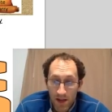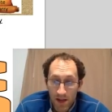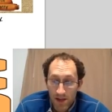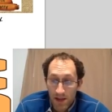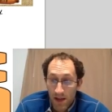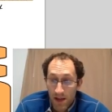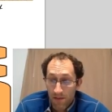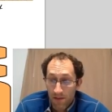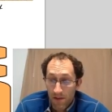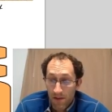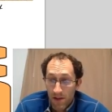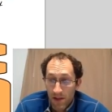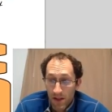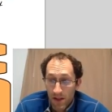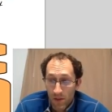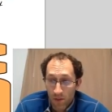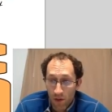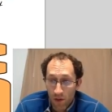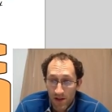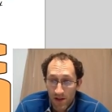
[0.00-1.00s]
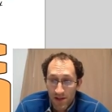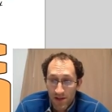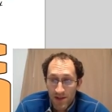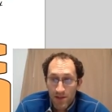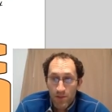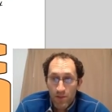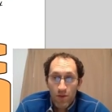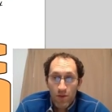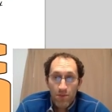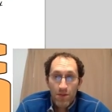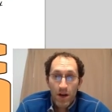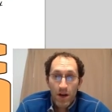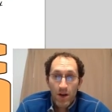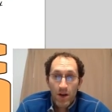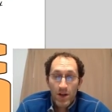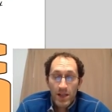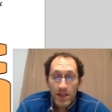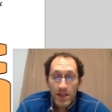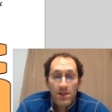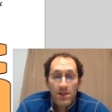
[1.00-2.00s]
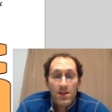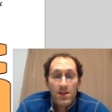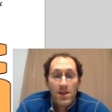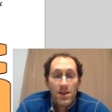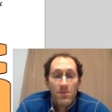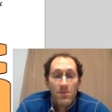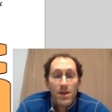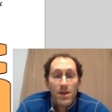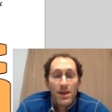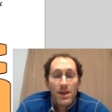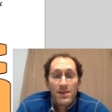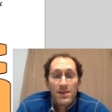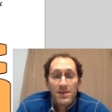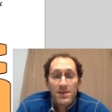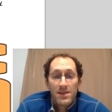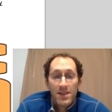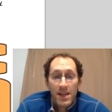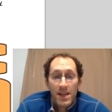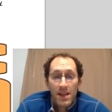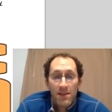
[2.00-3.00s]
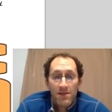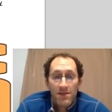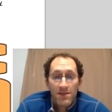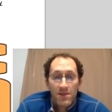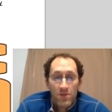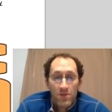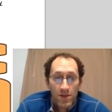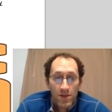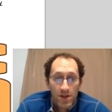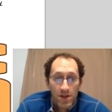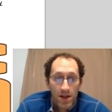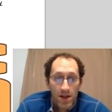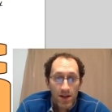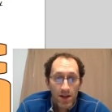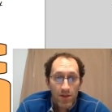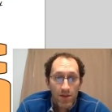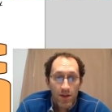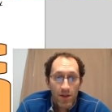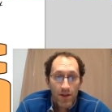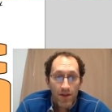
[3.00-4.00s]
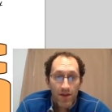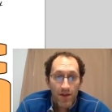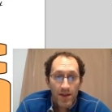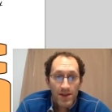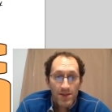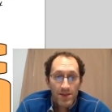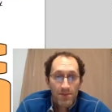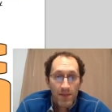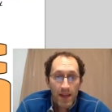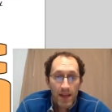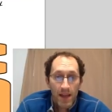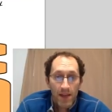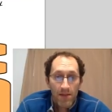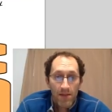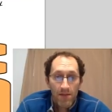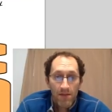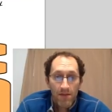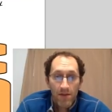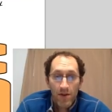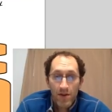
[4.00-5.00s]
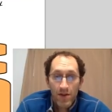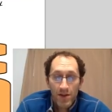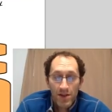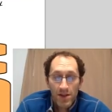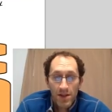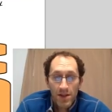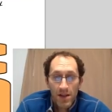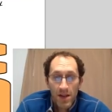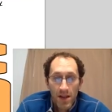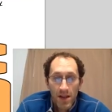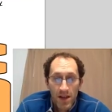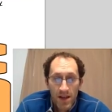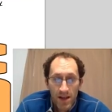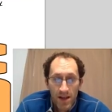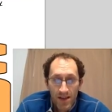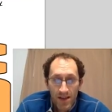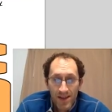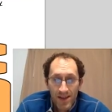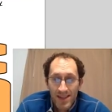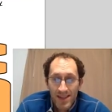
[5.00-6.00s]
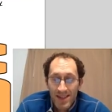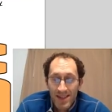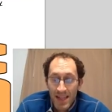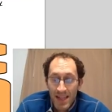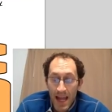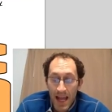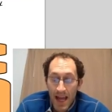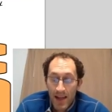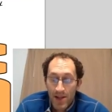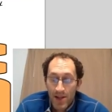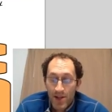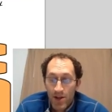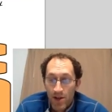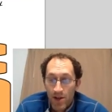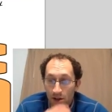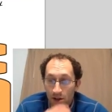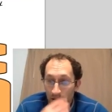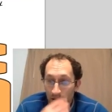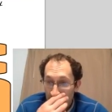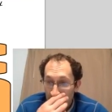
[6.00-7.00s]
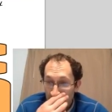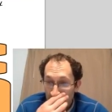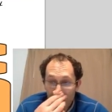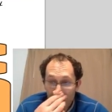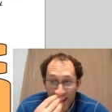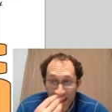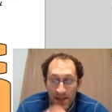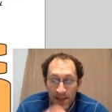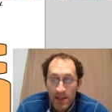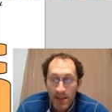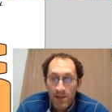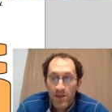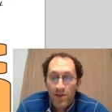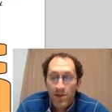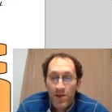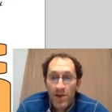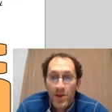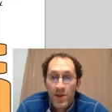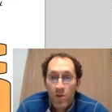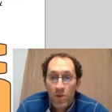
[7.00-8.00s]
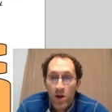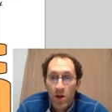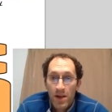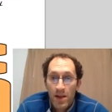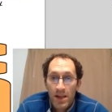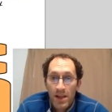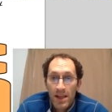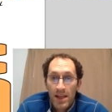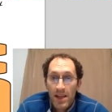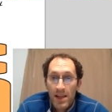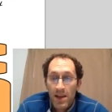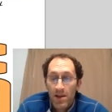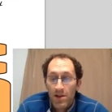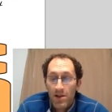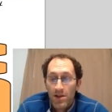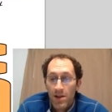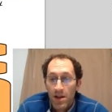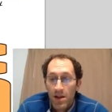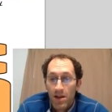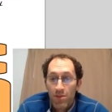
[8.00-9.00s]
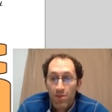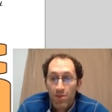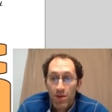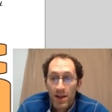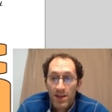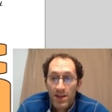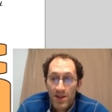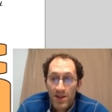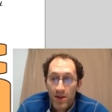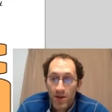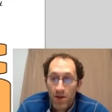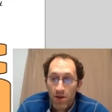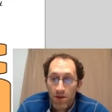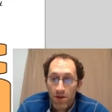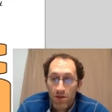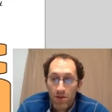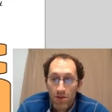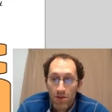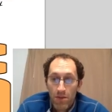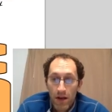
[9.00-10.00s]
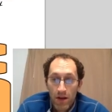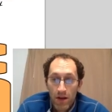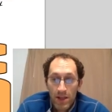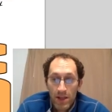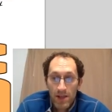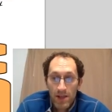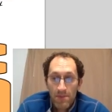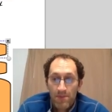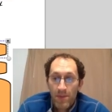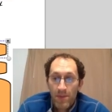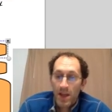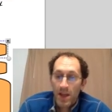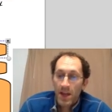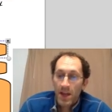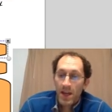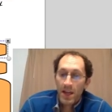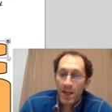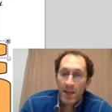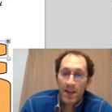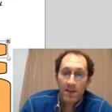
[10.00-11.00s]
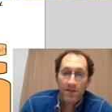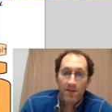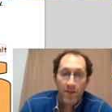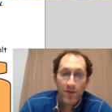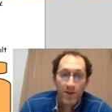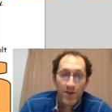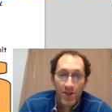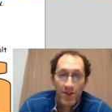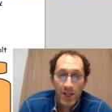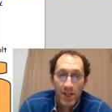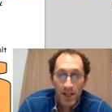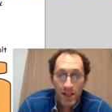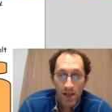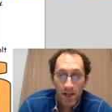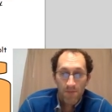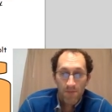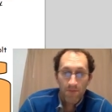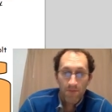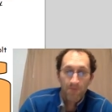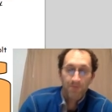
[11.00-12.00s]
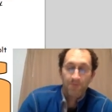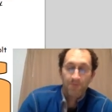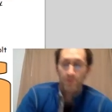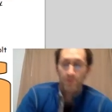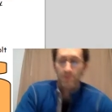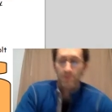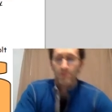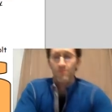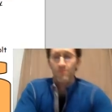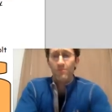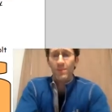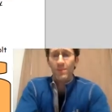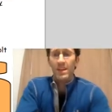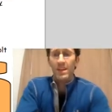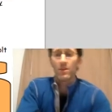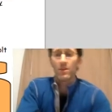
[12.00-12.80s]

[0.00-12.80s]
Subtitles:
Definitely was some rebellion by the slaves. We'll talk about this man first. This is Nat Turner. In 1831, he held an uprising or a rebellion in Virginia. He